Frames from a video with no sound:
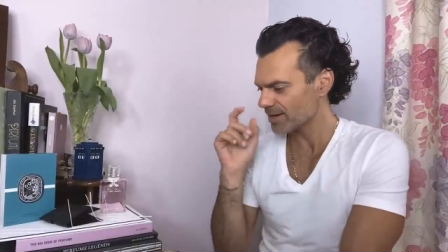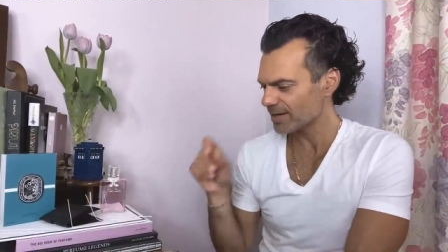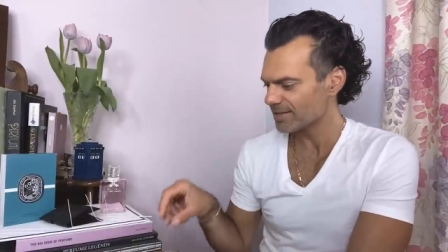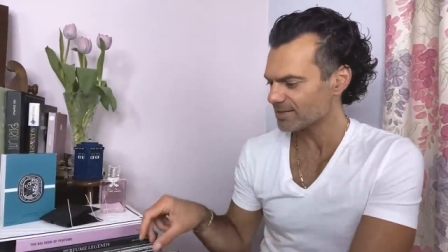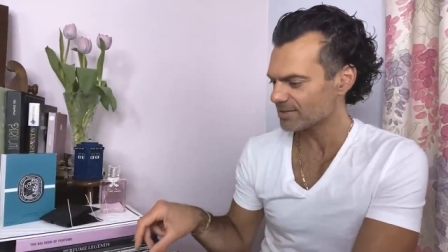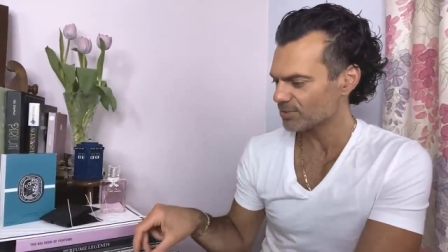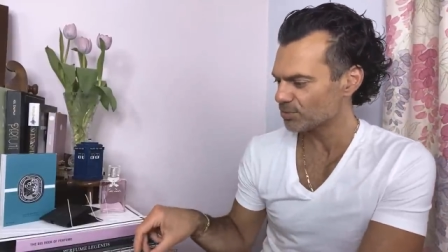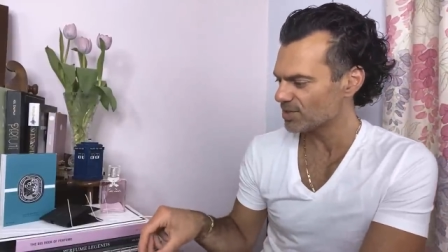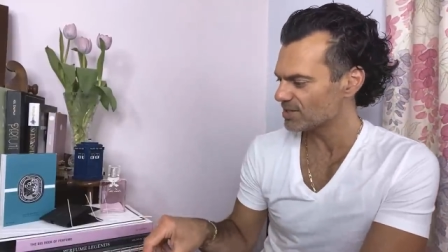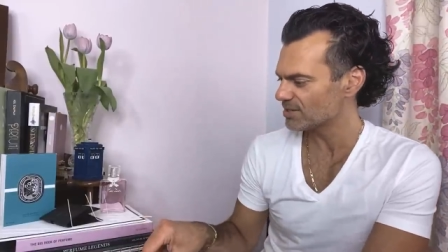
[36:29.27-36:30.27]
And let's
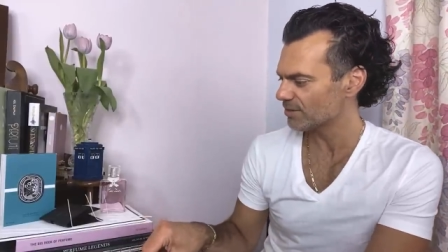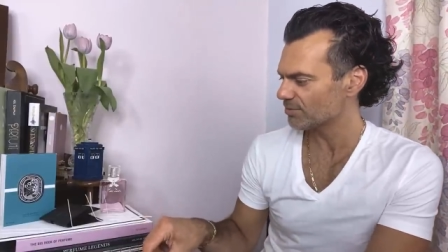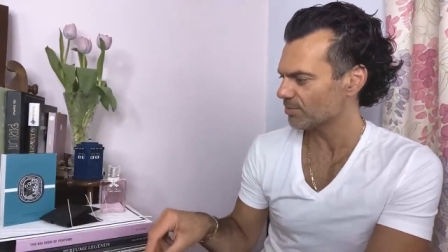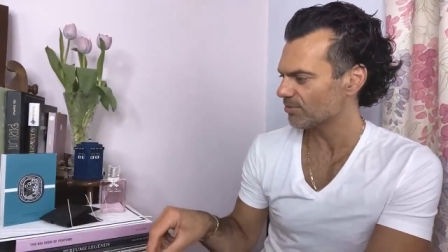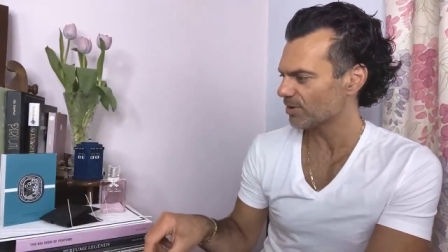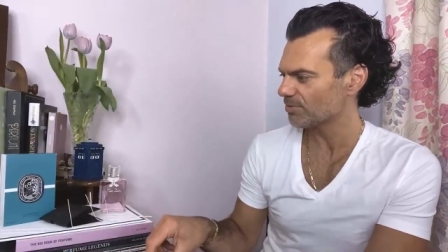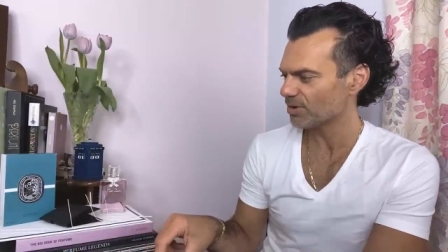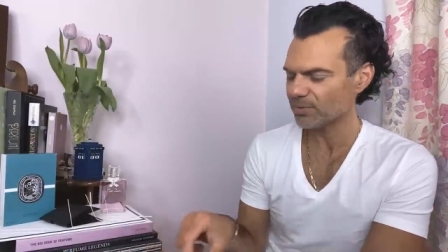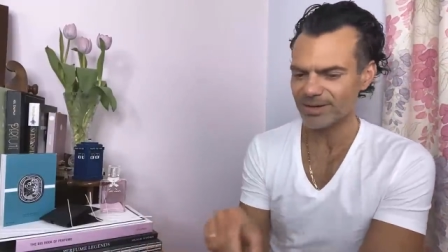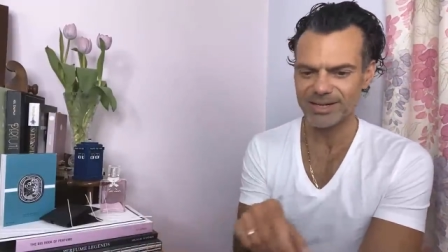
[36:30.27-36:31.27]
re-sniff them very,
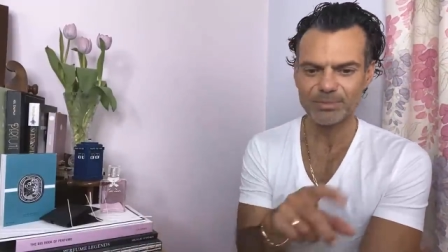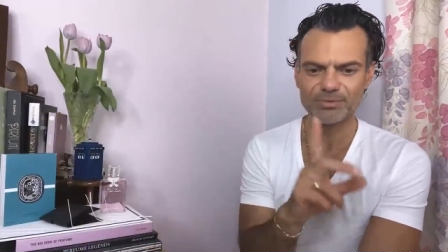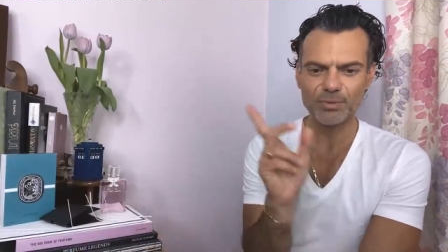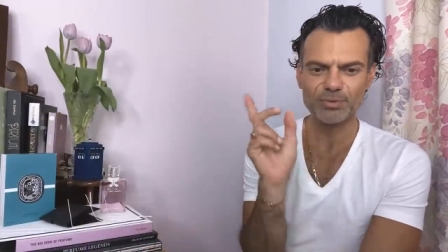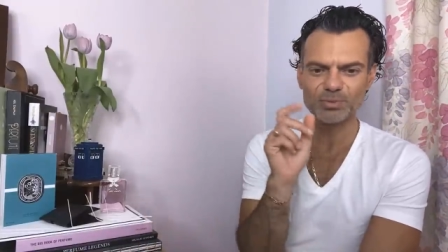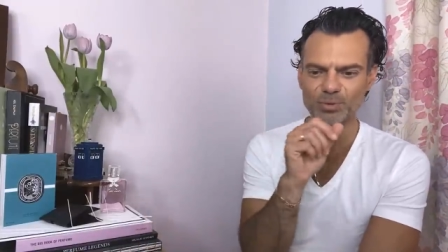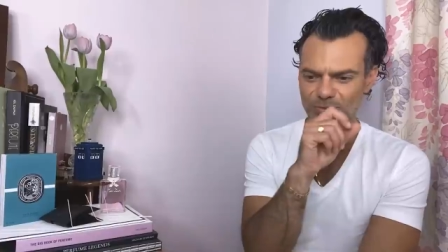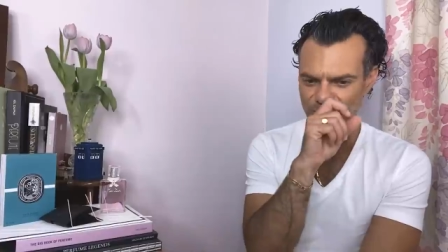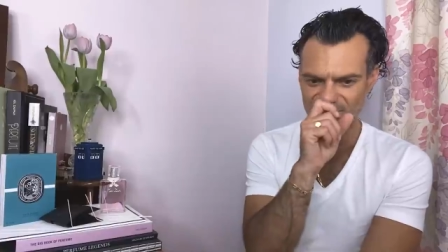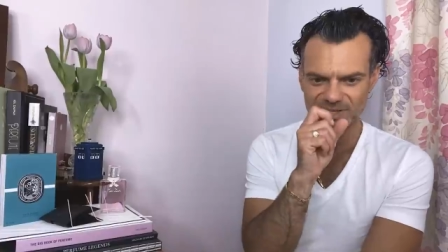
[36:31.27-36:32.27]
very quickly before we
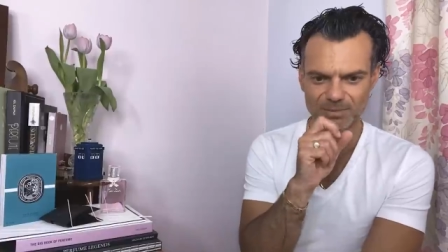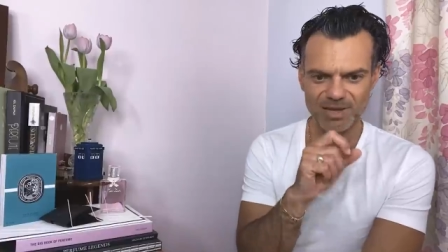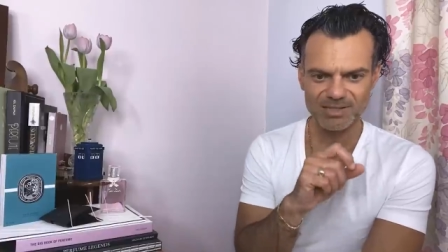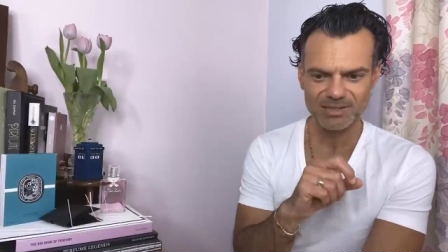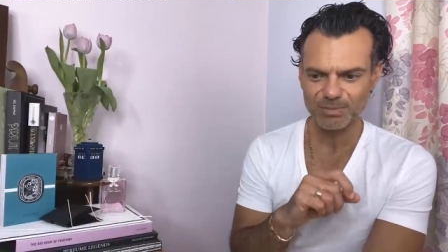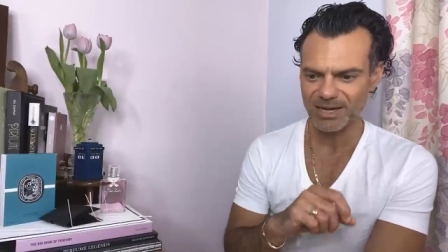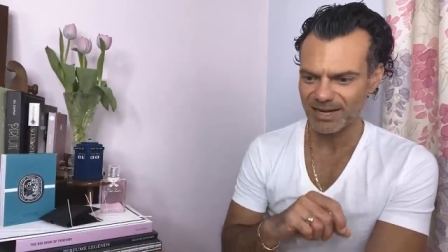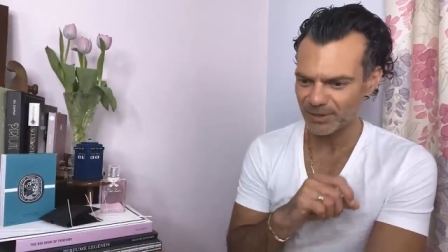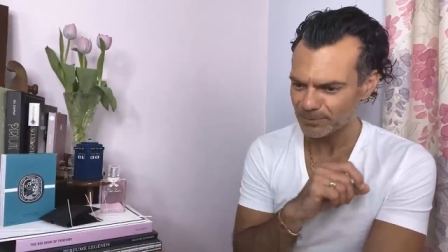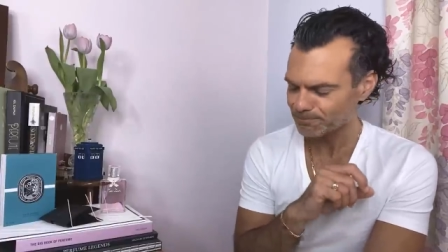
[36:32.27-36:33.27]
move on to the Masque
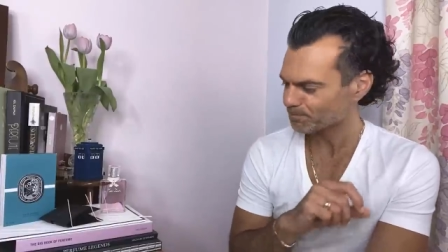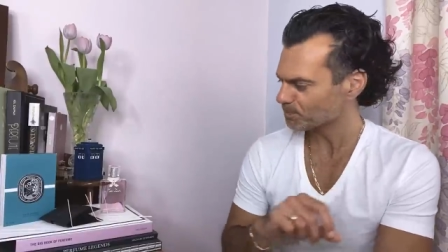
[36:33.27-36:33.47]
Milano